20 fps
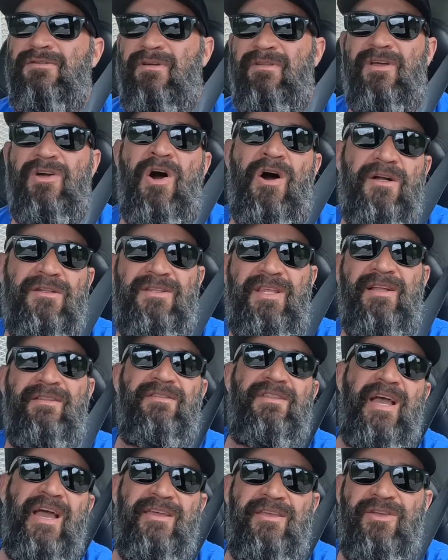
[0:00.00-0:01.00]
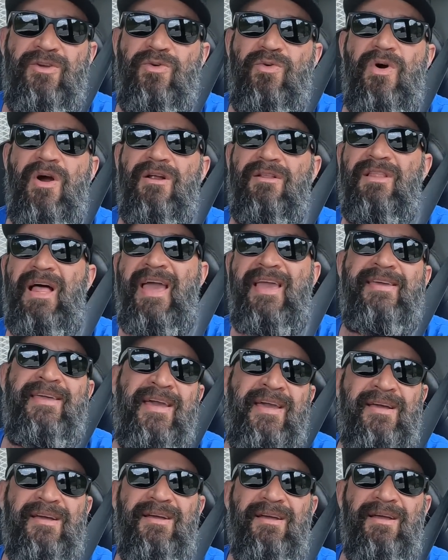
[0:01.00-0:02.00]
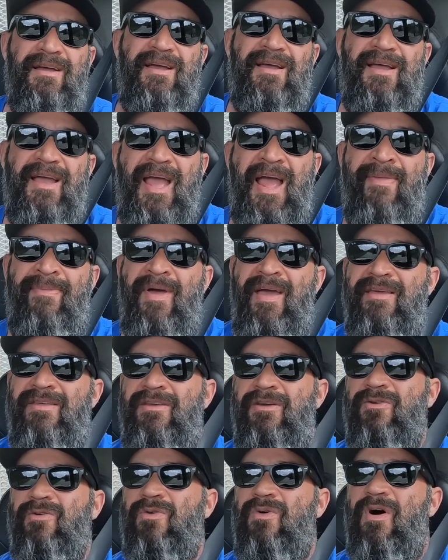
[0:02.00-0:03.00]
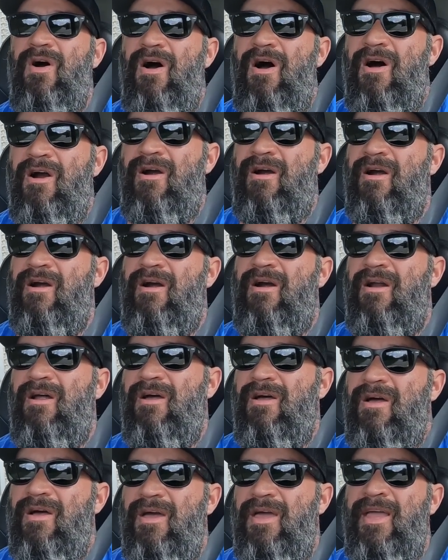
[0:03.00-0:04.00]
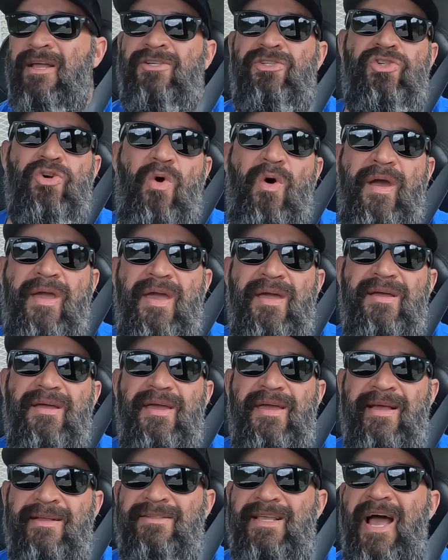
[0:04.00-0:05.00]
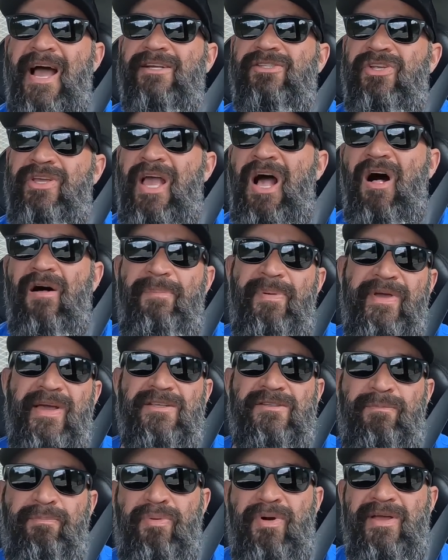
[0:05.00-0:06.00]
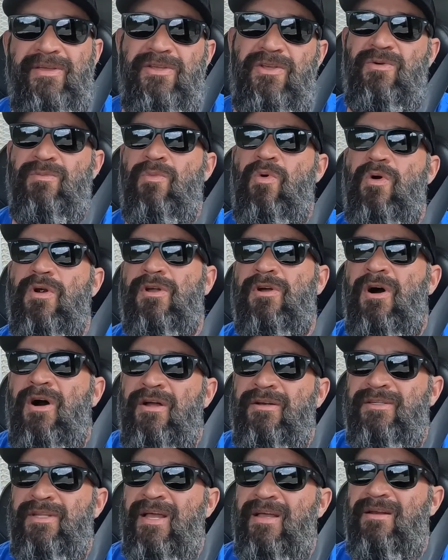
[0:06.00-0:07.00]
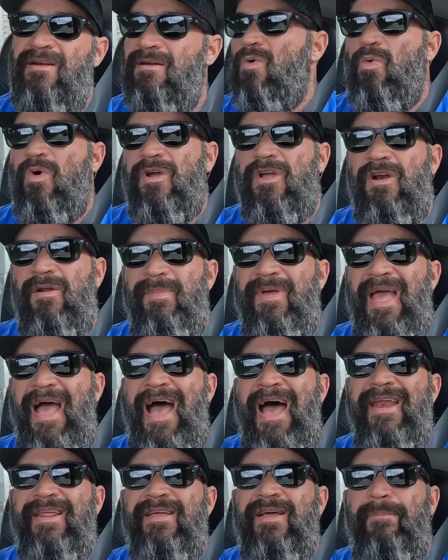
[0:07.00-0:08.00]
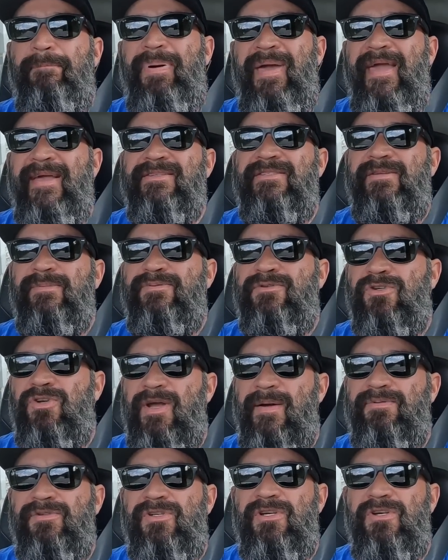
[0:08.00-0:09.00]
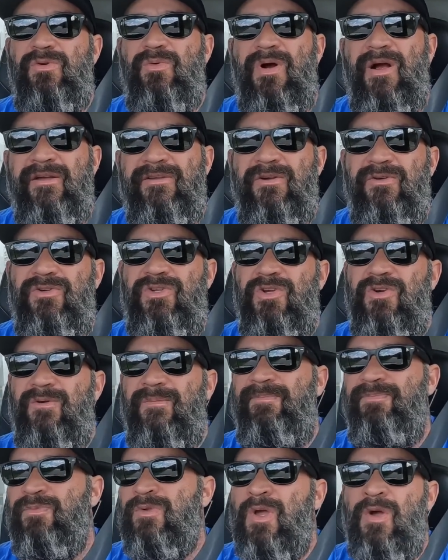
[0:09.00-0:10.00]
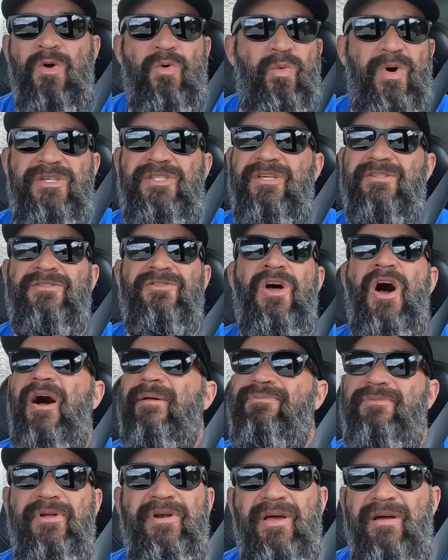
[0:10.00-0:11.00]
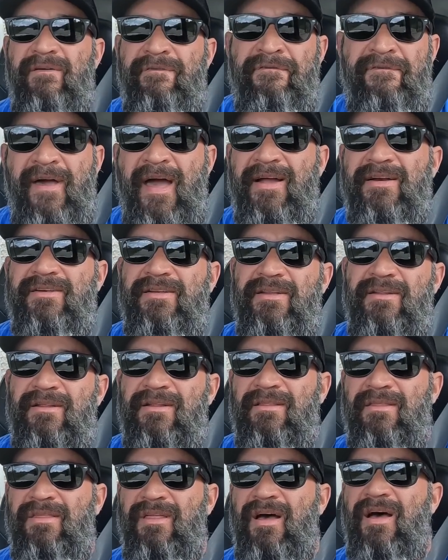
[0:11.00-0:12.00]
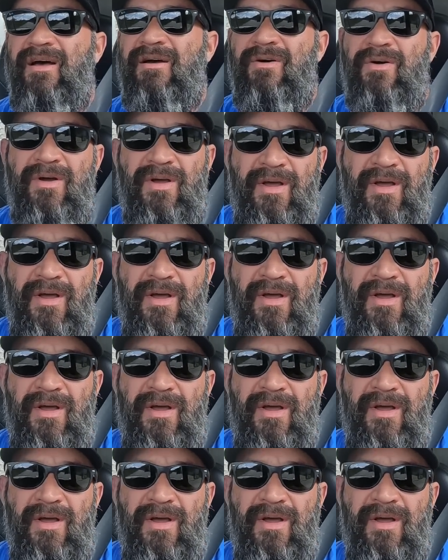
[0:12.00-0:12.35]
So the content that you are liking and that you are enjoying is actually helping us bring you more content. We're going to be adding a paid subscription to our YouTube, which is not going to affect the